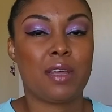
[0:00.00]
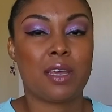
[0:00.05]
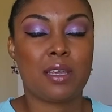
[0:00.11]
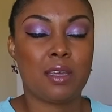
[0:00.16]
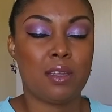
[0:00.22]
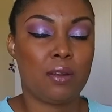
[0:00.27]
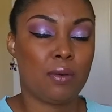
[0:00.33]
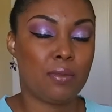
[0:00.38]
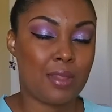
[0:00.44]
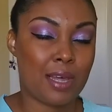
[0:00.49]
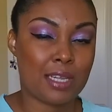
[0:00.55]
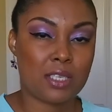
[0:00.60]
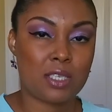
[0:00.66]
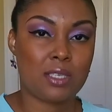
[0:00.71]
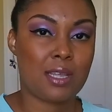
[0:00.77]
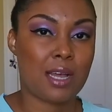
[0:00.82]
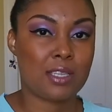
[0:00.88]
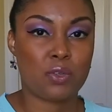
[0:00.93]
Like you know
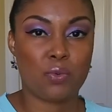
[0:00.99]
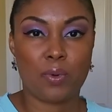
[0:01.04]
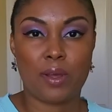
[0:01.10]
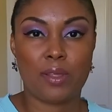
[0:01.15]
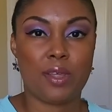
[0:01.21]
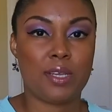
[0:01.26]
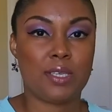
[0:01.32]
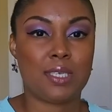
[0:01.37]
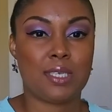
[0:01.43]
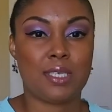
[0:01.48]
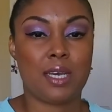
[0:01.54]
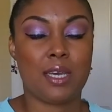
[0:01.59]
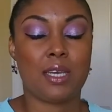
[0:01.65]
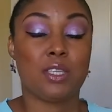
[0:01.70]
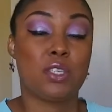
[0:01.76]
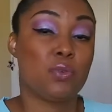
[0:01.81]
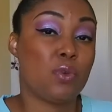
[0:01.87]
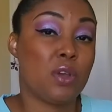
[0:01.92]
that's that's where they
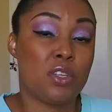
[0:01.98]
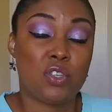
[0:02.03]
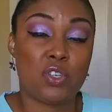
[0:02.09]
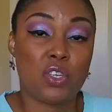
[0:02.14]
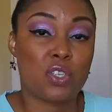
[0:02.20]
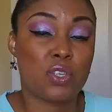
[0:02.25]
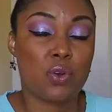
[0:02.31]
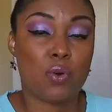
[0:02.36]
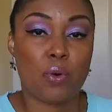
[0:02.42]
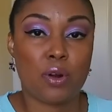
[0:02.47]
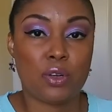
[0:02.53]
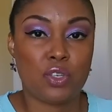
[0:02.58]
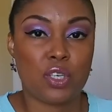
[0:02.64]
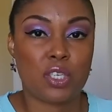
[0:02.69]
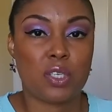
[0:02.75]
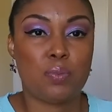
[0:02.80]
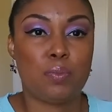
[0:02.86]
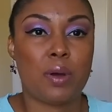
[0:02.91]
stay. It's it's just gorgeous.